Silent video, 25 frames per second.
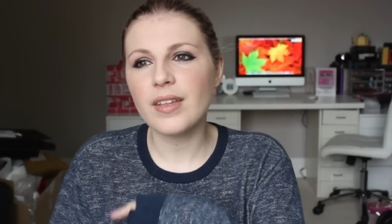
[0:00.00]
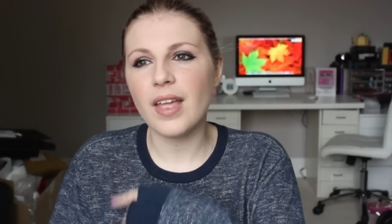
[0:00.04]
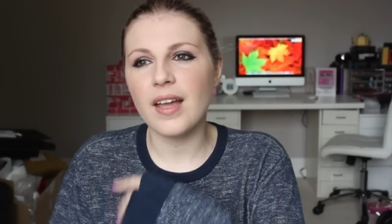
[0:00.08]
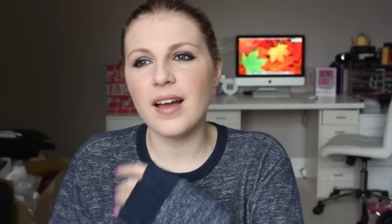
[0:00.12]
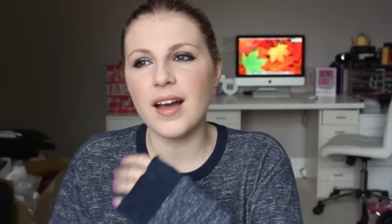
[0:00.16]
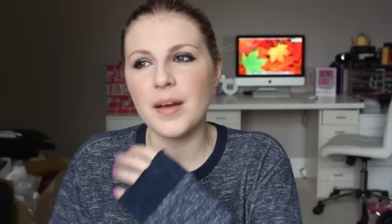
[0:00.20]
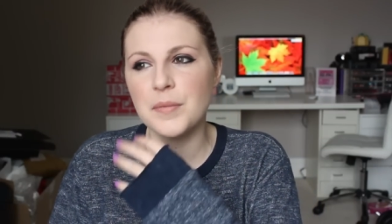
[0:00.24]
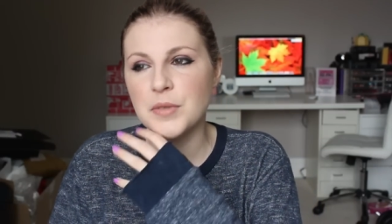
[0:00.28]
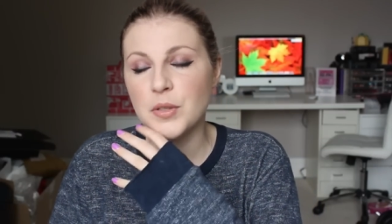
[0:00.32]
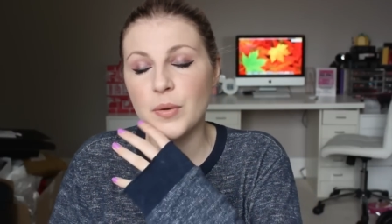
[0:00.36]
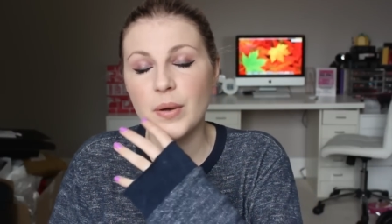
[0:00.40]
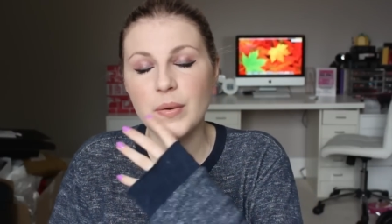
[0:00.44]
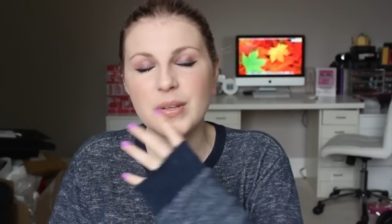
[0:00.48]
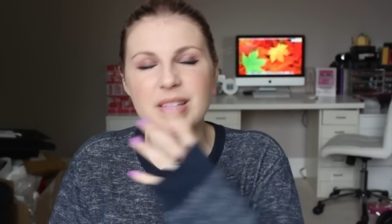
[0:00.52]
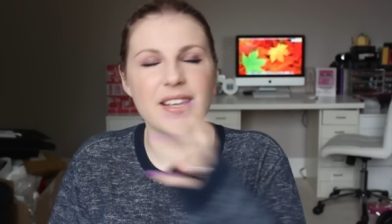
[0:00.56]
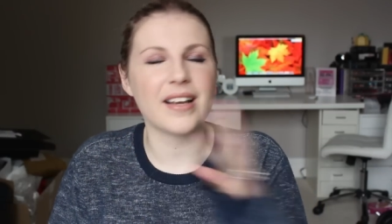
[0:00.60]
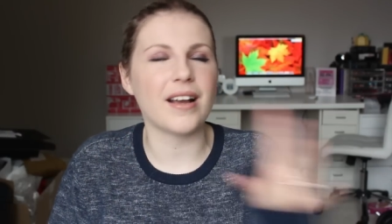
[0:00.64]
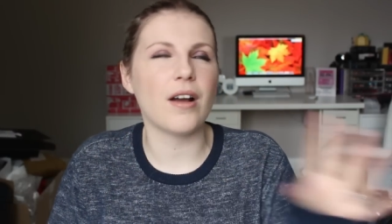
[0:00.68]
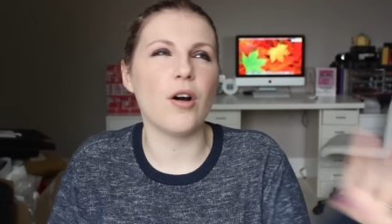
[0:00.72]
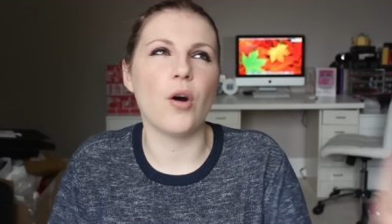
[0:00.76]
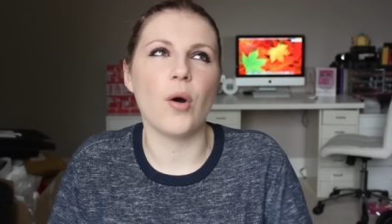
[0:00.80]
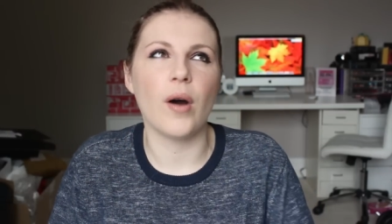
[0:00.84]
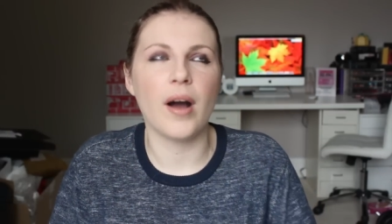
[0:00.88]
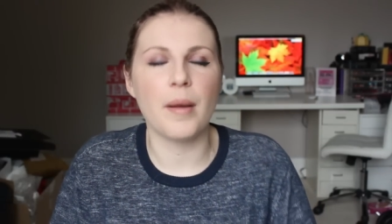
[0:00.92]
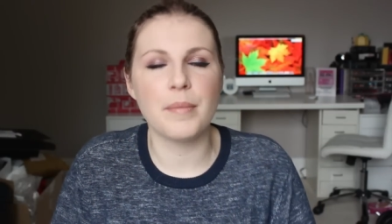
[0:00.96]
So I was like,
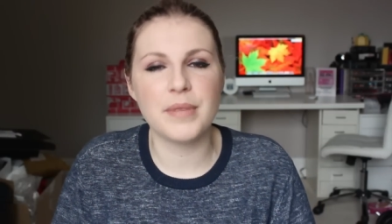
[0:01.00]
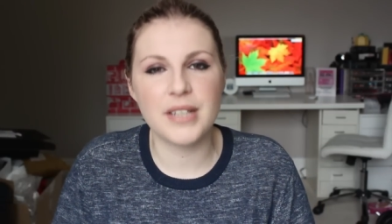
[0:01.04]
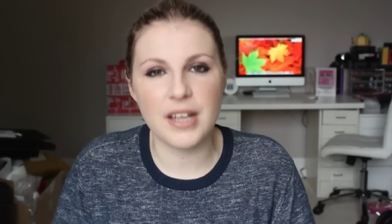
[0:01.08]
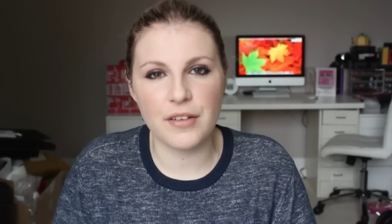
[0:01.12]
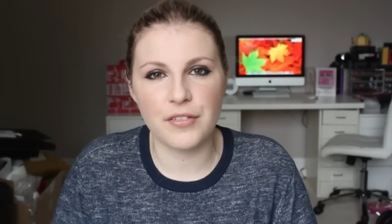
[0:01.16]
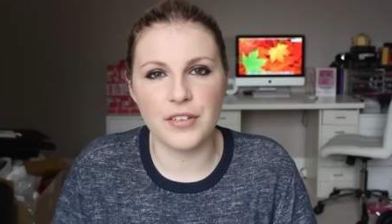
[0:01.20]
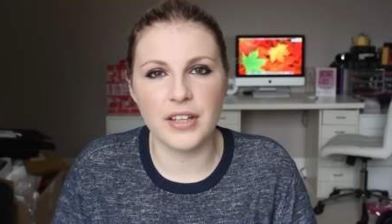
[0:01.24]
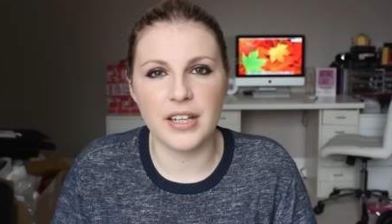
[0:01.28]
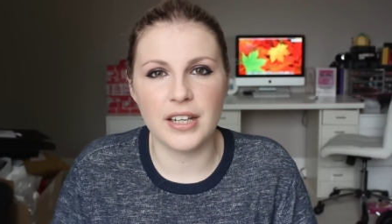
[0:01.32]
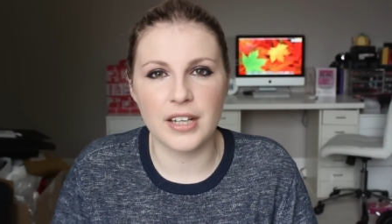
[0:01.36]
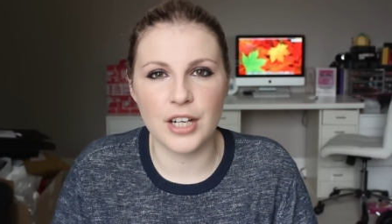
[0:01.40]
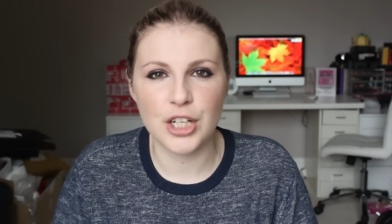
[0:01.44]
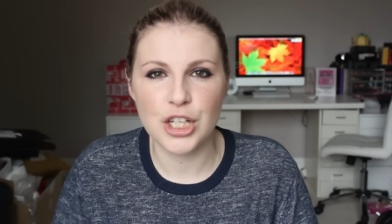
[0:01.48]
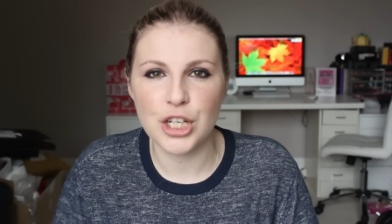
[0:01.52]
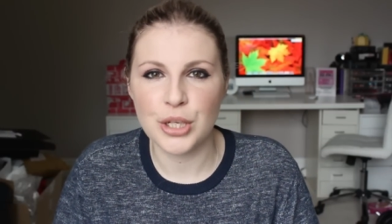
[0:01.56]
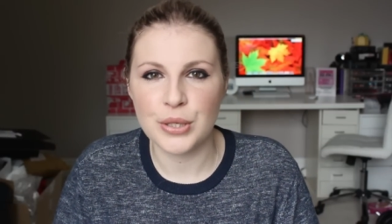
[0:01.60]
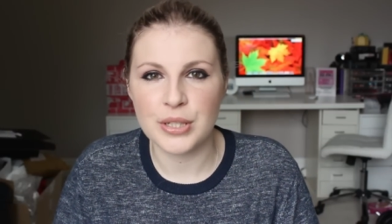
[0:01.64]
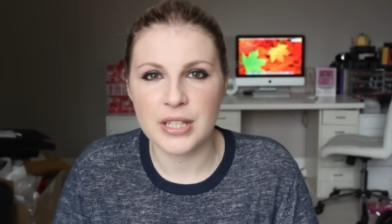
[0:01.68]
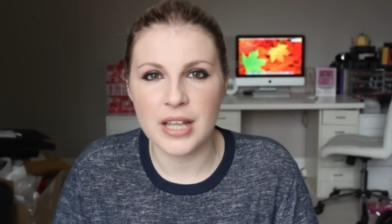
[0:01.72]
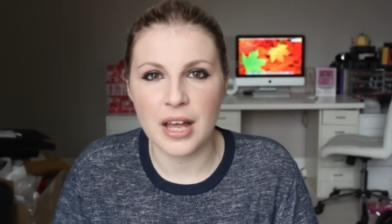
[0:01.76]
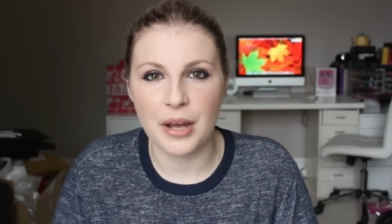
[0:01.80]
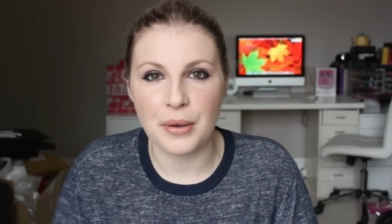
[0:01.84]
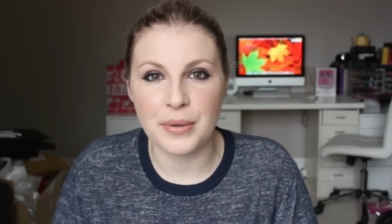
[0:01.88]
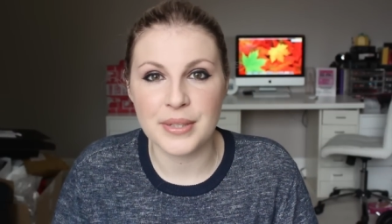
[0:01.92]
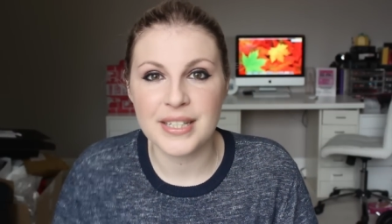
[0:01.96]
oh, I'm definitely going to
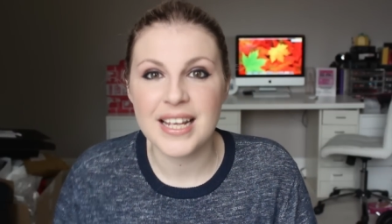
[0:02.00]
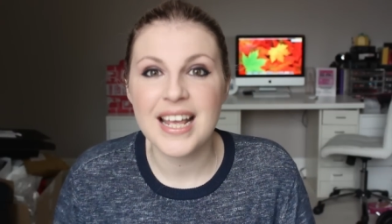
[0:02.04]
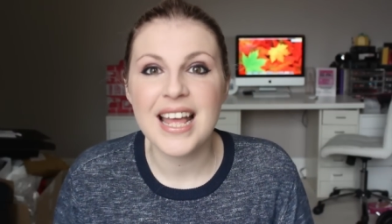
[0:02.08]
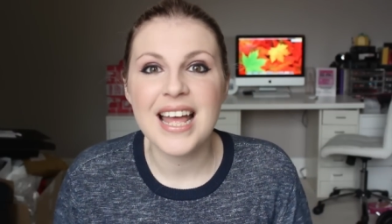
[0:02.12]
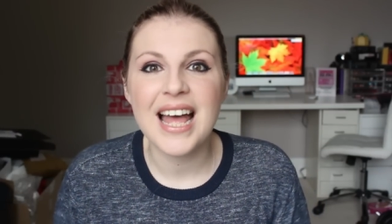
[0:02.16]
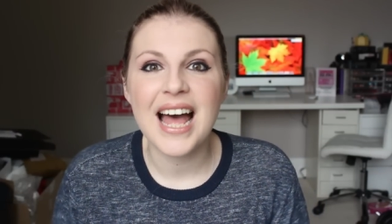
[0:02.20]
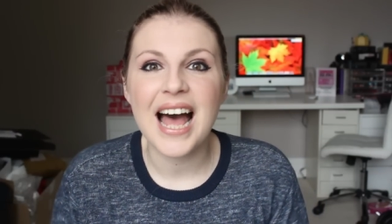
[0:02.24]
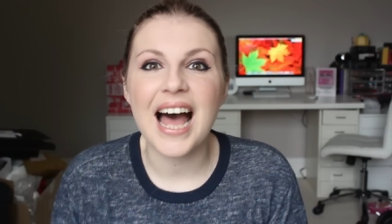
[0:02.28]
choose those.